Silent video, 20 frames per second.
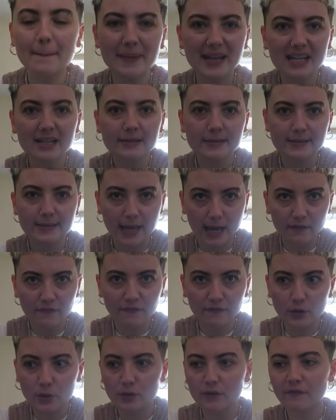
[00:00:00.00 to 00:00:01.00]
a big
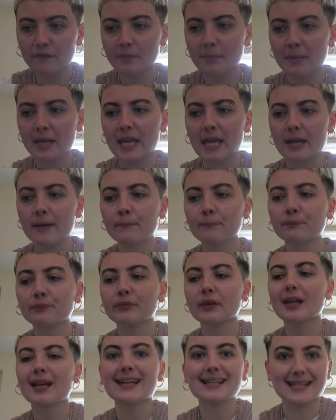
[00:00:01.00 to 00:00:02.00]
safe food for me
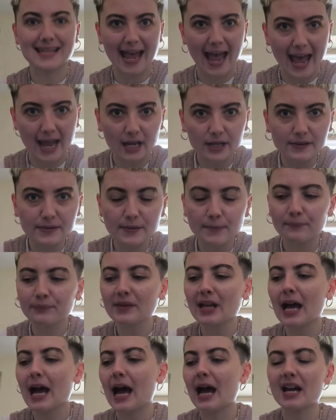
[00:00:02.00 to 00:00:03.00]
is eggs.
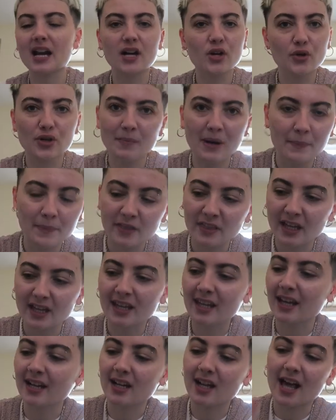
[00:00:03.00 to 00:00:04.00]
And I know you might be
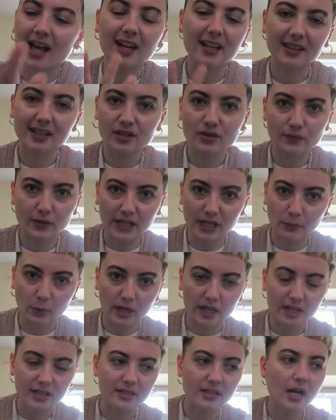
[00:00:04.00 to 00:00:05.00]
thinking, Ella, that's really
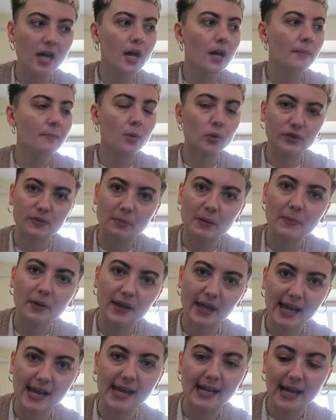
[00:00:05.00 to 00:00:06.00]
weird. Most
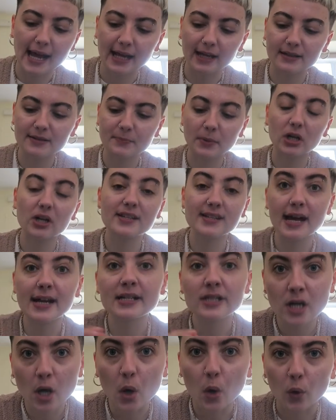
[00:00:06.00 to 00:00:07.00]
people hate eggs because I
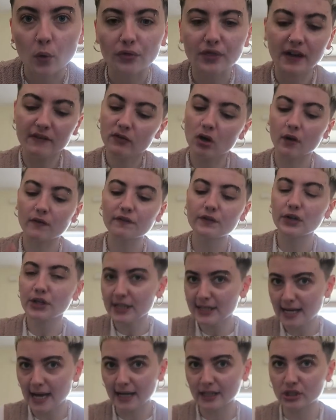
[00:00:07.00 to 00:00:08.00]
know they've got
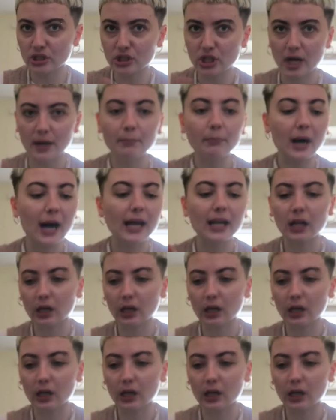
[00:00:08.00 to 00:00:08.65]
funny texture, but I